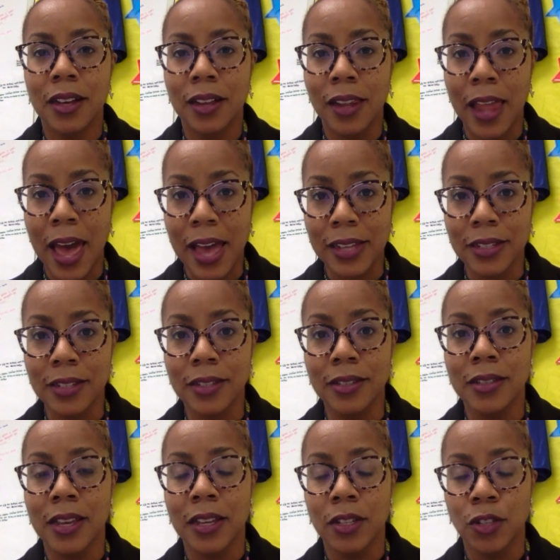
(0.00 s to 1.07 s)

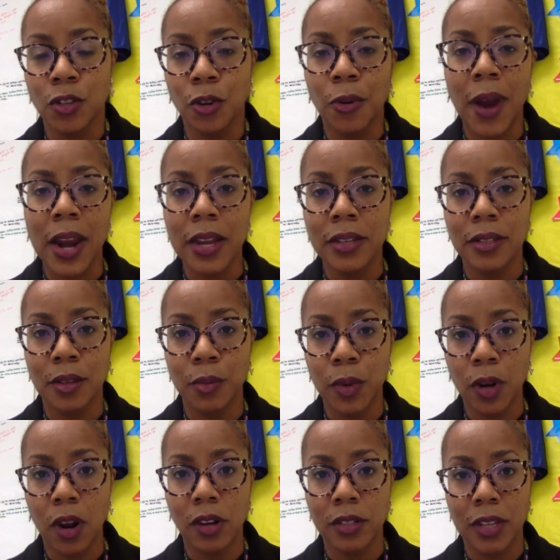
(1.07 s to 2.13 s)
class's Socratic
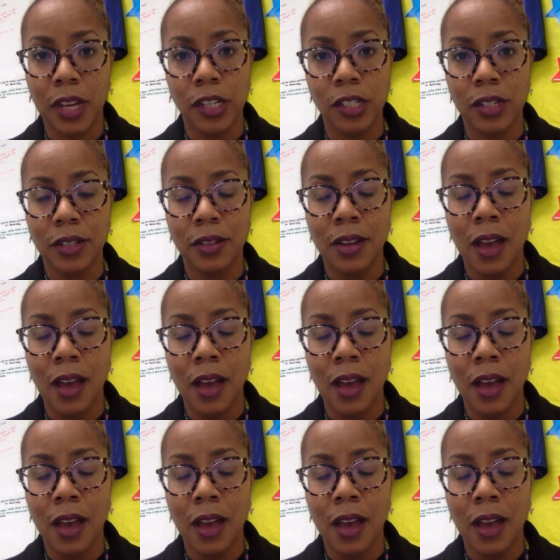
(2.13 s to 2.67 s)
seminar session.